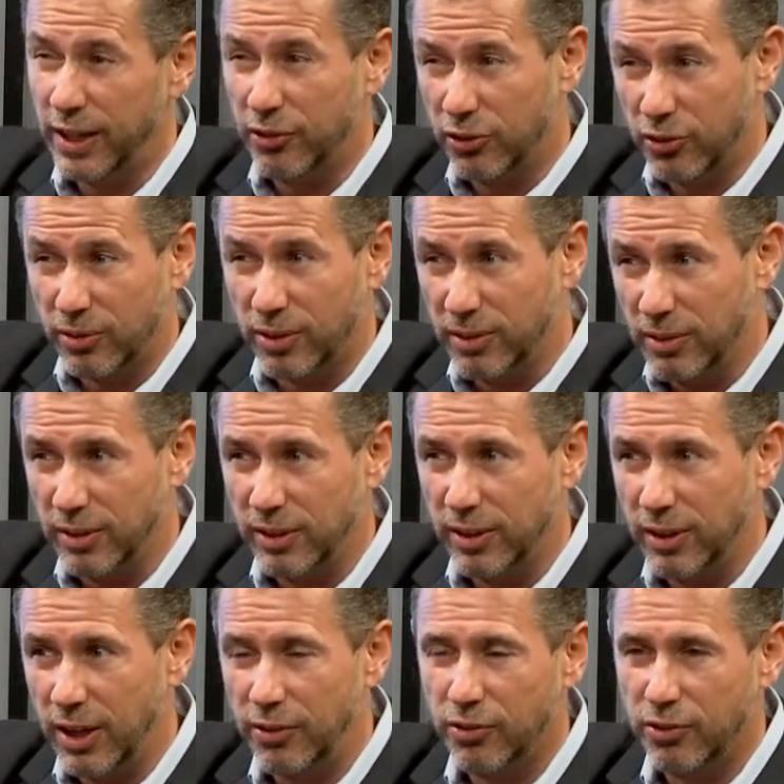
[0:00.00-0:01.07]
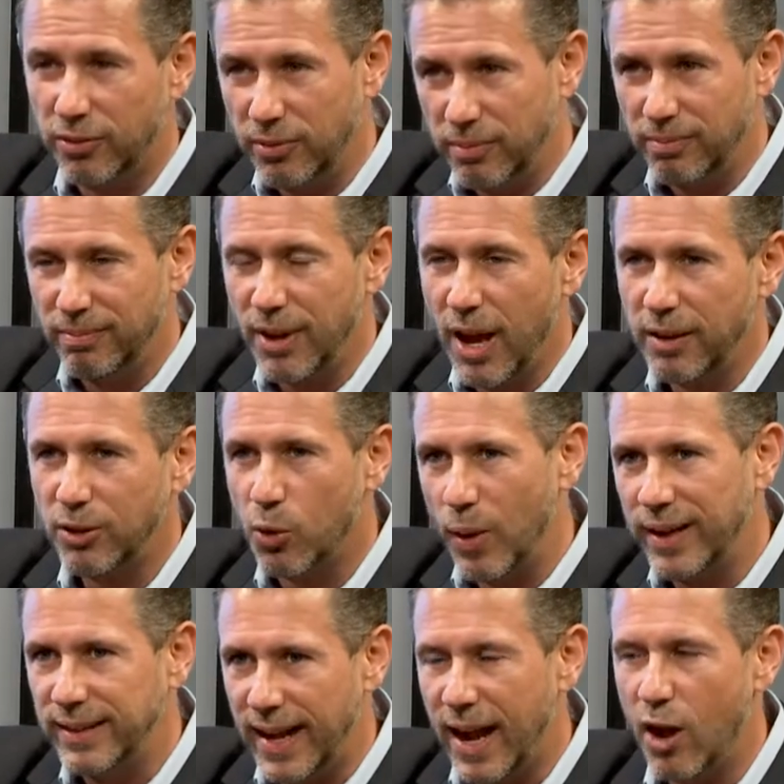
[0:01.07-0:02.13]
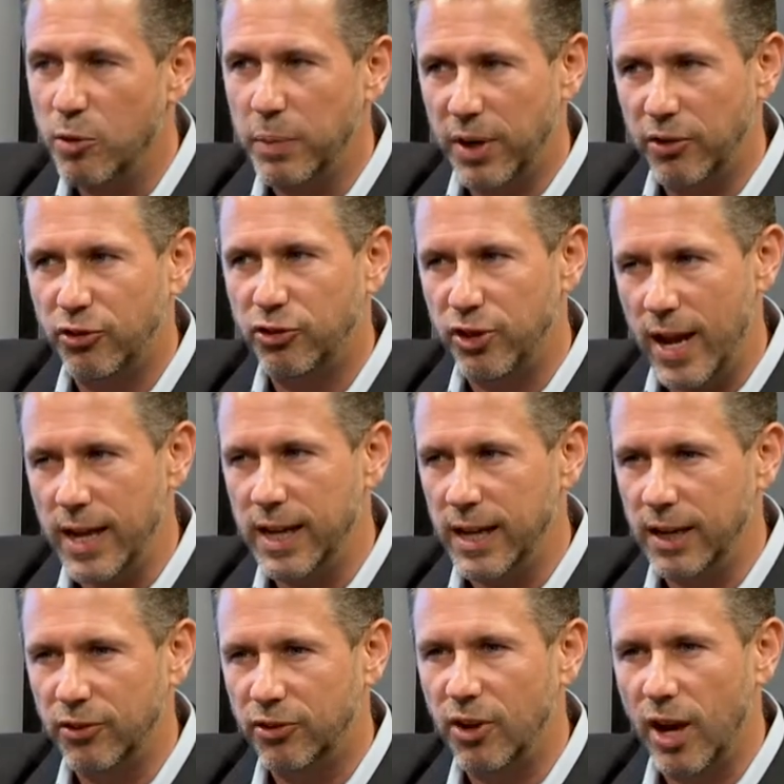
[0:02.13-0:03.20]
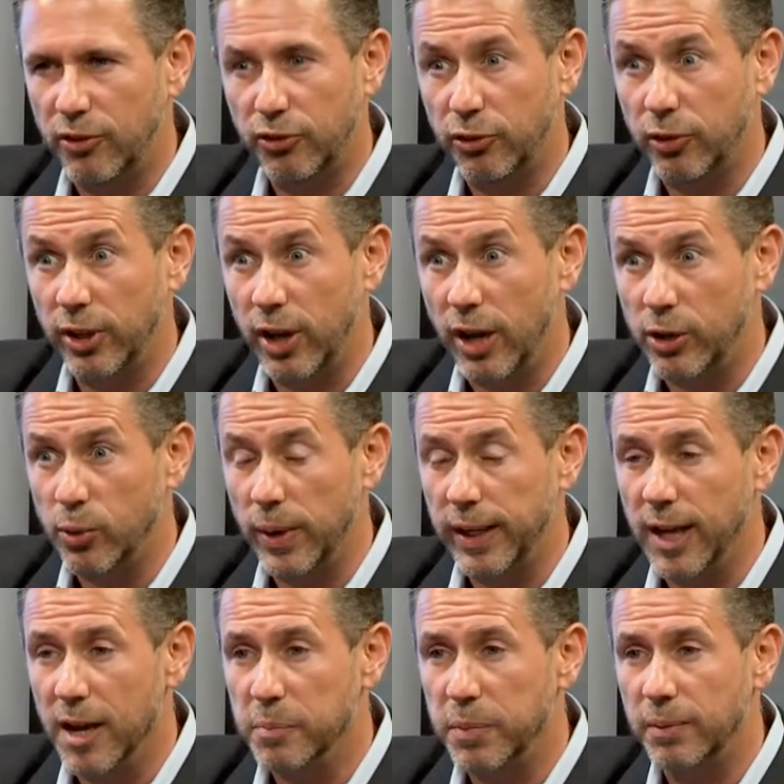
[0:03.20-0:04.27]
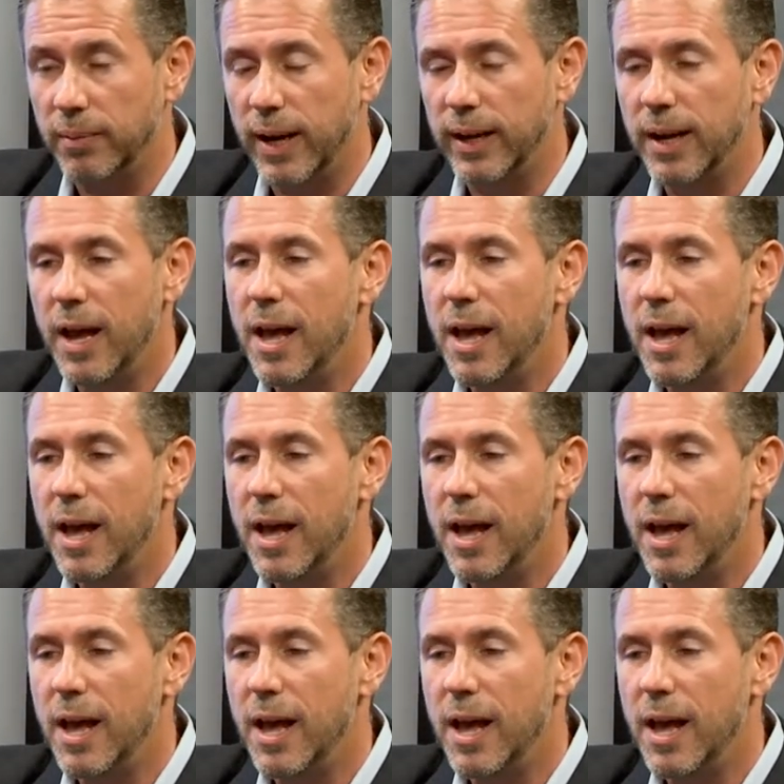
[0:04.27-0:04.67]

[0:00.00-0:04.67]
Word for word: It's, it's not going down, but it's shaky. It's not certainly not going up, right?